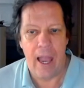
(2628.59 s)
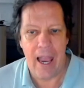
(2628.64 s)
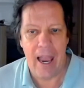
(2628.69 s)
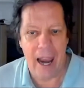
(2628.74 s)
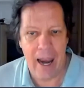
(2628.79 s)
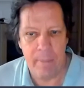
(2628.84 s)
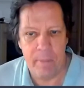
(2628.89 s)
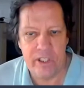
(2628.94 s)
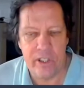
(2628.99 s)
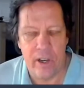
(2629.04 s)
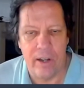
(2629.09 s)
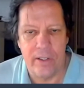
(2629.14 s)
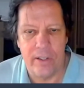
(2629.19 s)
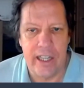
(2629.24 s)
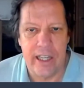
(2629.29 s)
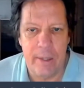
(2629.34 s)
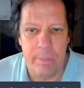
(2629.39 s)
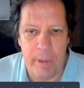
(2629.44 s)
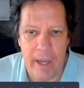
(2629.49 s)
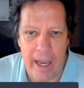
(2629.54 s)
Amazon's
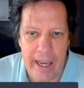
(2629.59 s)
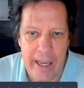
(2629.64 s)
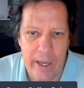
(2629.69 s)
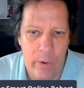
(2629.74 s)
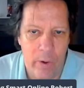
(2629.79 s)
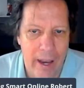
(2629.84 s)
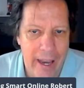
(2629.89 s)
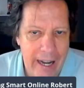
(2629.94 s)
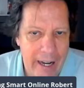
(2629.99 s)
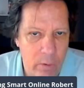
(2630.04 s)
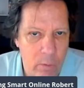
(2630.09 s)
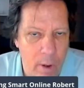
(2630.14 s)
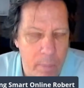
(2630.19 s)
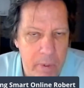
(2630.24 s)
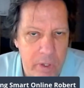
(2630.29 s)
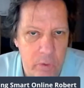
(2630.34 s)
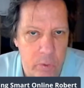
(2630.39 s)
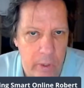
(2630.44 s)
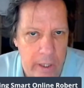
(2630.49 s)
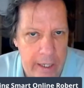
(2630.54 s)
going to pay you anywhere
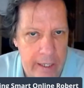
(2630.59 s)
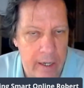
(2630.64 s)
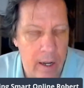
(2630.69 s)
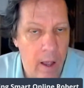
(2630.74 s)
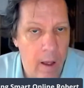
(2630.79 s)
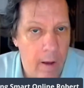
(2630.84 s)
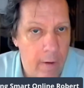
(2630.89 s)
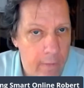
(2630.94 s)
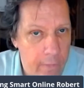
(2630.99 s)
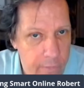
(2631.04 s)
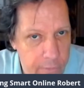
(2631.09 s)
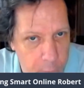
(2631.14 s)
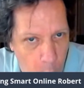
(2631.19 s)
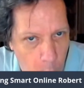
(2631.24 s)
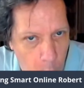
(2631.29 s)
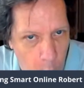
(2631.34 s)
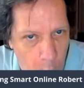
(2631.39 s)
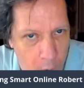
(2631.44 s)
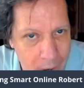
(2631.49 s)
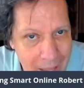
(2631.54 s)
between
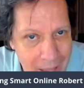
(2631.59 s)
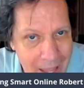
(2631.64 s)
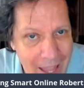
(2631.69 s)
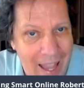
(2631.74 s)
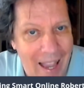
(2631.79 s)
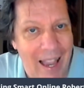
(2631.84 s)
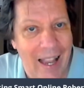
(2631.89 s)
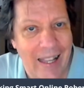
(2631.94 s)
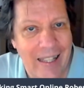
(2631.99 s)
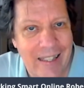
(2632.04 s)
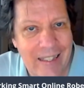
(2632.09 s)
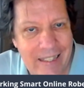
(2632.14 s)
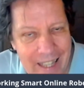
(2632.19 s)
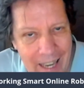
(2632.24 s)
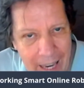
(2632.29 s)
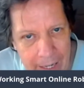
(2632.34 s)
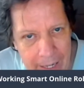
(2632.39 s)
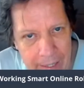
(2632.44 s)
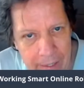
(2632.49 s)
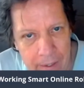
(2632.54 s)
four and
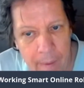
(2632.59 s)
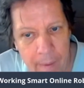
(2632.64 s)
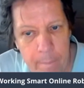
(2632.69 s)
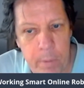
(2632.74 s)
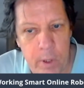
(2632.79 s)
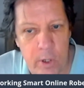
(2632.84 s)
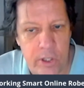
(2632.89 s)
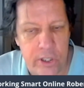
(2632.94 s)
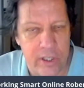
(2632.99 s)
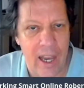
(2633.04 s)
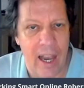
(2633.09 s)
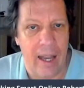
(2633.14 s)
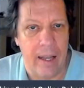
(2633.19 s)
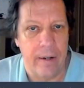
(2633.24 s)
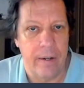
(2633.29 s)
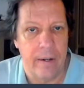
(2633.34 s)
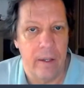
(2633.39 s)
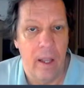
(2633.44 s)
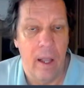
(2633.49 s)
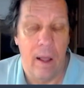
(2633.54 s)
ten
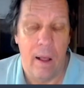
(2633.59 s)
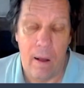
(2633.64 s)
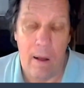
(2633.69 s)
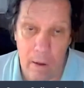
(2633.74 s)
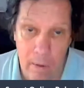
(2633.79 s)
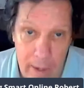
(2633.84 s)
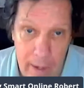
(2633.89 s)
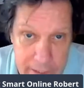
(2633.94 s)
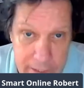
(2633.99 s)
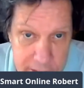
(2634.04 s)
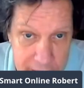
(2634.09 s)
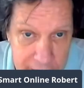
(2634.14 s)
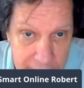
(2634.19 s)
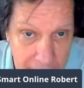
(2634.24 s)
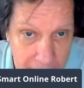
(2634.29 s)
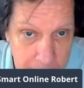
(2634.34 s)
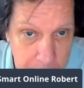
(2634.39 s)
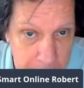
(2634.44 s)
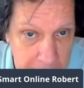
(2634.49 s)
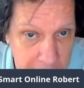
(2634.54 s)
percent. Let's
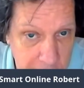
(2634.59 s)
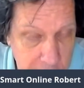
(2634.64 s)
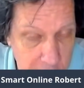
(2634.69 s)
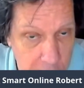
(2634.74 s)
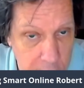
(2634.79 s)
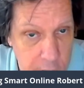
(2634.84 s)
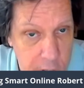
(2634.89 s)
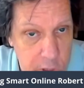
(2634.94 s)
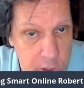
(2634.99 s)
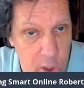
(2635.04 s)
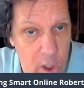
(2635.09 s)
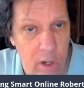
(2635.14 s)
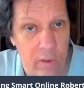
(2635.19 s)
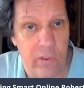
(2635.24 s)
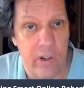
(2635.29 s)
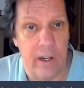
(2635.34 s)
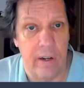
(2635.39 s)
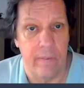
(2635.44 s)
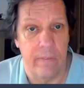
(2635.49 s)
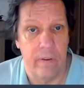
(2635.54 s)
again be
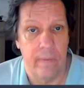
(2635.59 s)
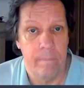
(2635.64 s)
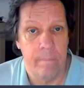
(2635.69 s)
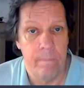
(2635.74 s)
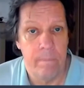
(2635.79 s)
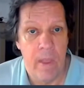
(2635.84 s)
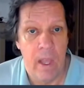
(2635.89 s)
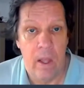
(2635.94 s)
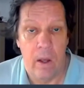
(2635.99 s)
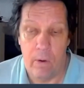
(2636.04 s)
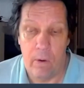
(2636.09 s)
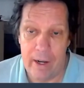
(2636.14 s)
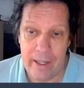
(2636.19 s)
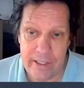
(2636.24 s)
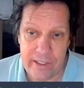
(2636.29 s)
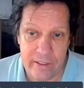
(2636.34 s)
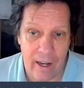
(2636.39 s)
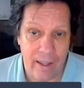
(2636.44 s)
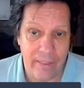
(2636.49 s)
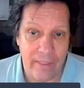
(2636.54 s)
conservative.
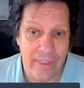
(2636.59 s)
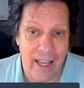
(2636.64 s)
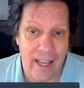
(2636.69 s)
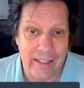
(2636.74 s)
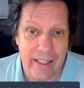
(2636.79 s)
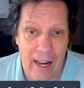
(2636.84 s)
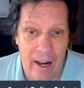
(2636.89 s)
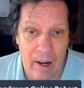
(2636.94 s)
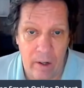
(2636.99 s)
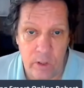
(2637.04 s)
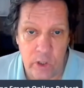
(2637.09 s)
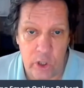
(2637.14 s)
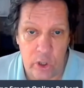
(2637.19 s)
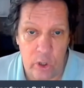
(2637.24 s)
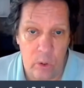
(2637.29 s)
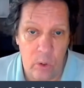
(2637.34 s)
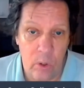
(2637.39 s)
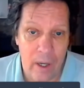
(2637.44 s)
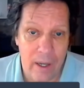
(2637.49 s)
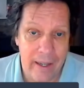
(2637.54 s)
Let's knock that down
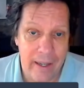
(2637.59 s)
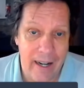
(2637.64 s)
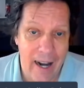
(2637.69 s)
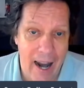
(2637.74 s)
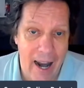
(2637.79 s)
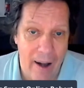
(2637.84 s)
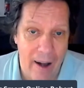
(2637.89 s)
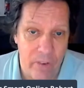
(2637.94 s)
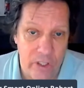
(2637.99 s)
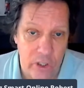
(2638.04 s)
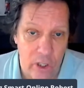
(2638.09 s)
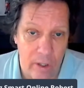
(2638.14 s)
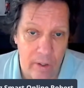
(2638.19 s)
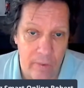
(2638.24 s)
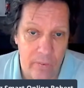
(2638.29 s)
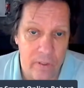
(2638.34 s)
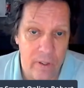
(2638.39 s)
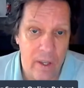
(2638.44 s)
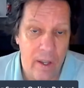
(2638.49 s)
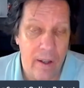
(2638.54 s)
to an average
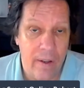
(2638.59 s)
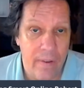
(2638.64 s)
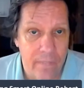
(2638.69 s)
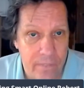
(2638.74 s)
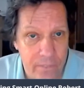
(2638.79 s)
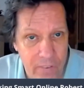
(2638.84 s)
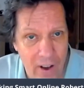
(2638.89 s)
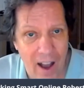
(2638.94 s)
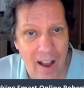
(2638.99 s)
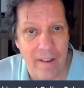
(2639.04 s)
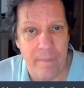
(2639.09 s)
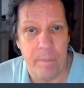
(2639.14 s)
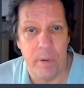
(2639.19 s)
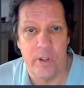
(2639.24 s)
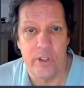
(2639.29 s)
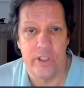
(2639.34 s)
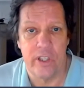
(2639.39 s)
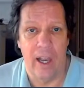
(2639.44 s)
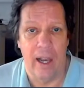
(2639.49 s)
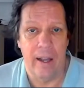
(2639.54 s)
of five
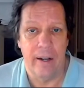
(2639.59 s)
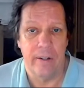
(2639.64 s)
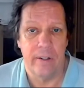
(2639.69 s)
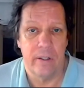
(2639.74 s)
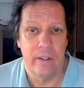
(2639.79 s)
percent.